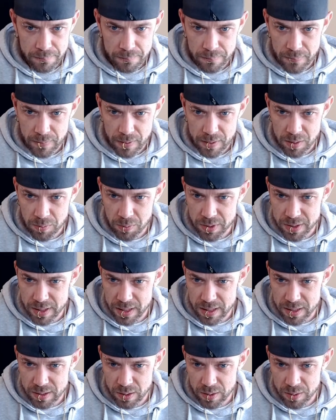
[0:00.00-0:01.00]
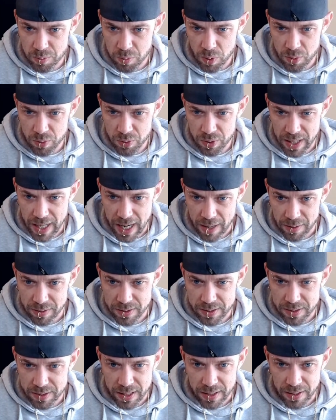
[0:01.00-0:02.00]
So what is it? Is it wound
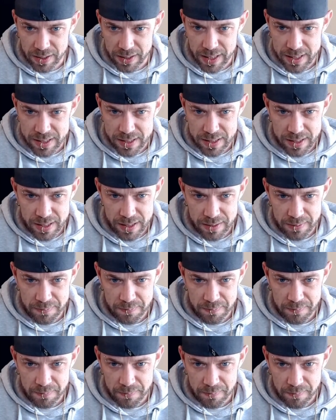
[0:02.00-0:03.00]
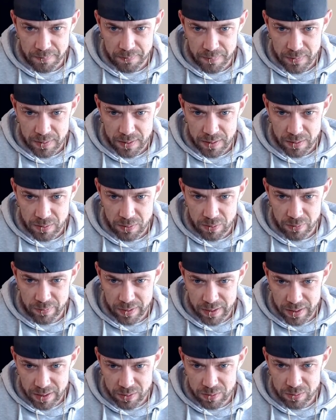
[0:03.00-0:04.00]
counters then, I guess, is it? With a
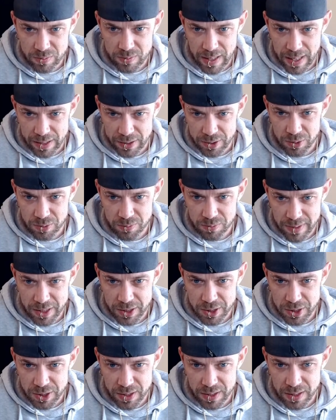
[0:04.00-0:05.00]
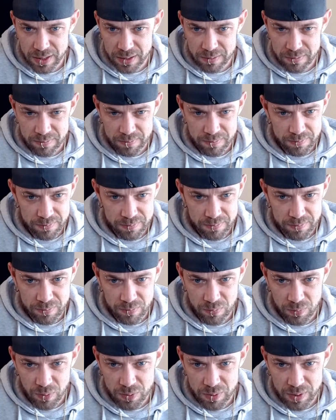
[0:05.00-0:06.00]
little actual miniature
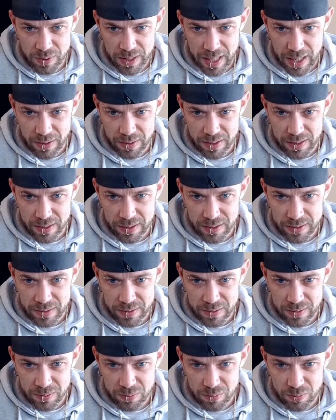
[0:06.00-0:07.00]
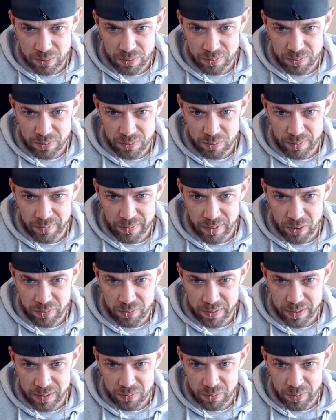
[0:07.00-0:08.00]
wound counter with a
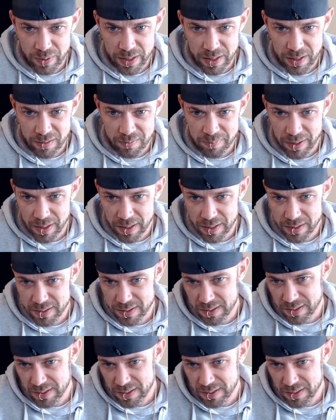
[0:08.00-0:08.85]
revolving wheel of parts.